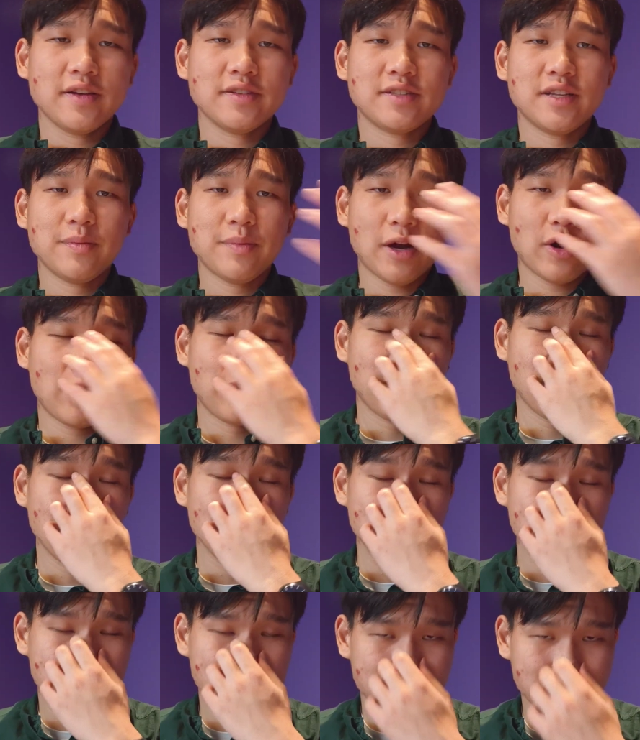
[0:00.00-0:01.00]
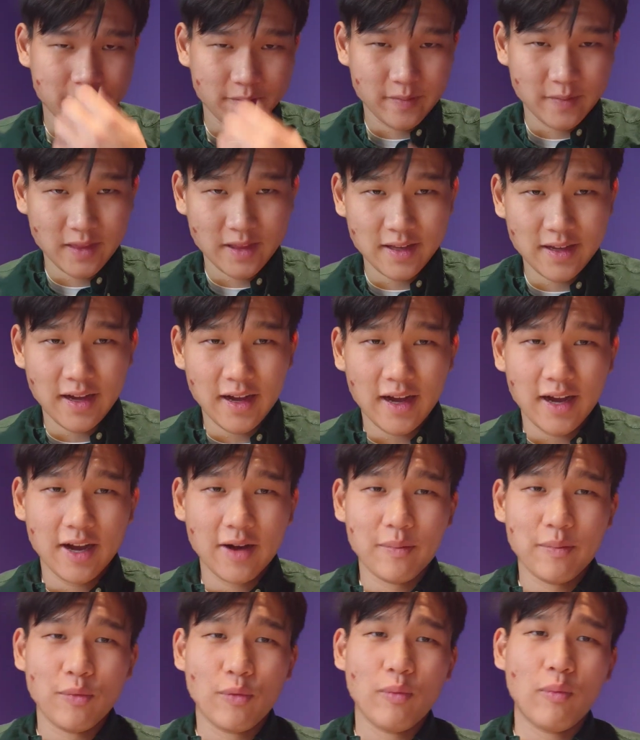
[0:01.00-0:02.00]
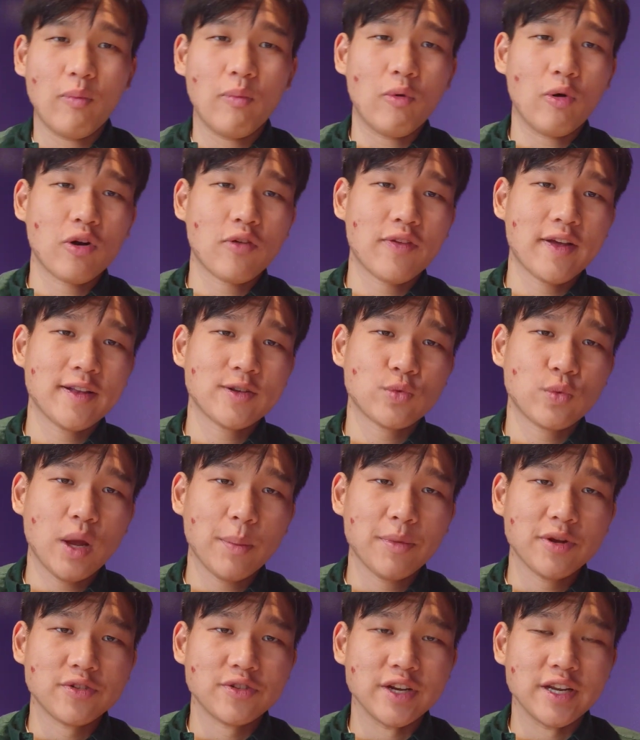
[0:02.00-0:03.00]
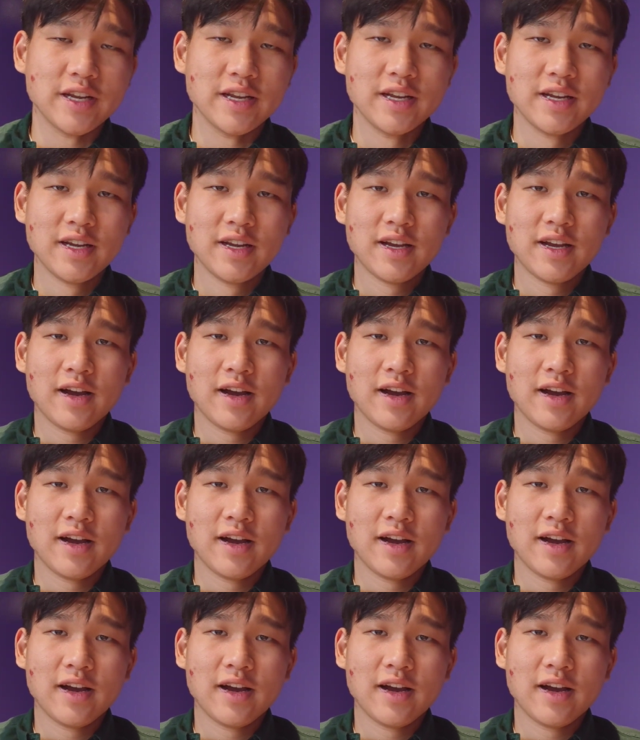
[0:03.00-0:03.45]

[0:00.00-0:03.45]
steam-powered boats, more advanced weaponry.